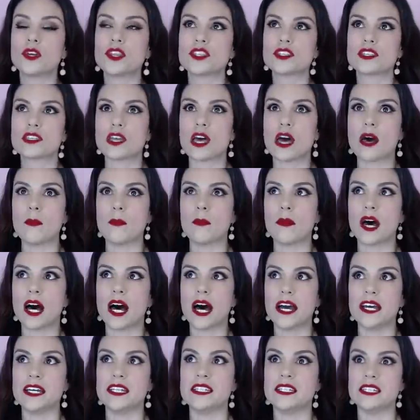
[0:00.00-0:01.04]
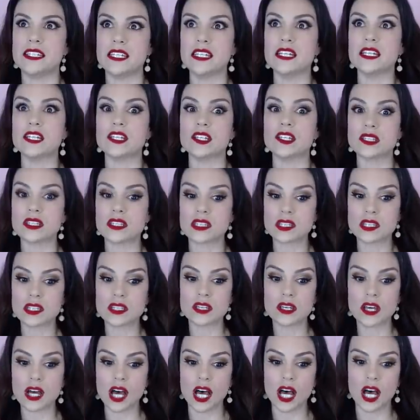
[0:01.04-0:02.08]
with some ideas,
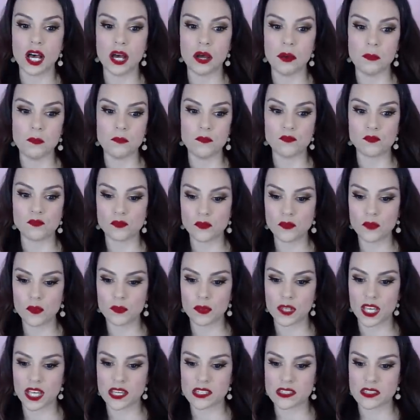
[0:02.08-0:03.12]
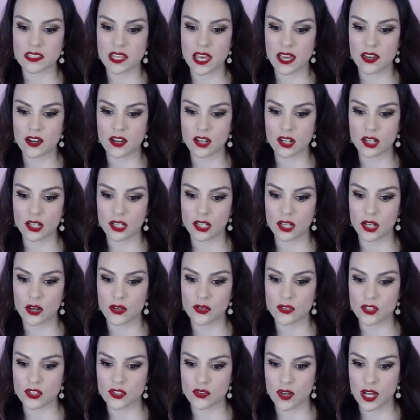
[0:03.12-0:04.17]
because they are
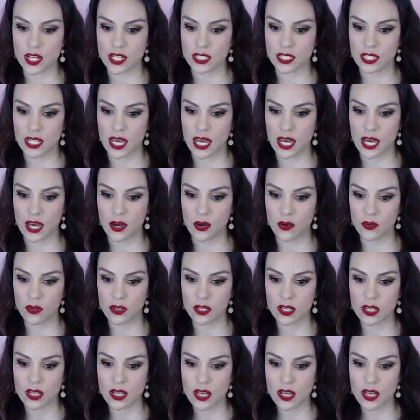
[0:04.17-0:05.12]
closed right now.